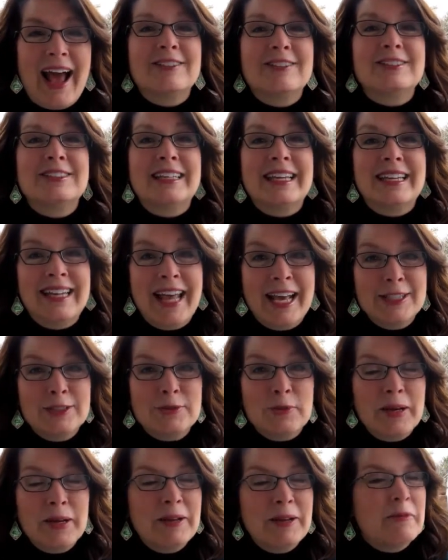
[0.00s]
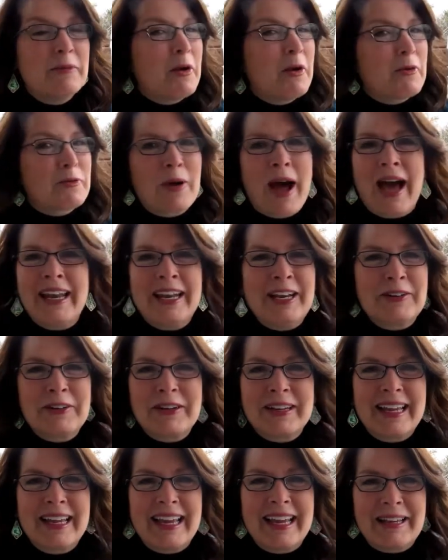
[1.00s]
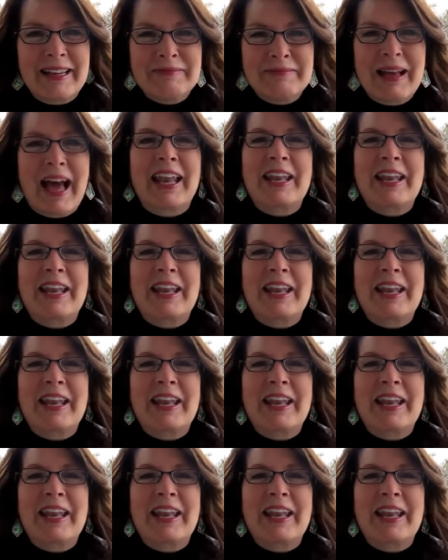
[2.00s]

I'll see you next week right here again.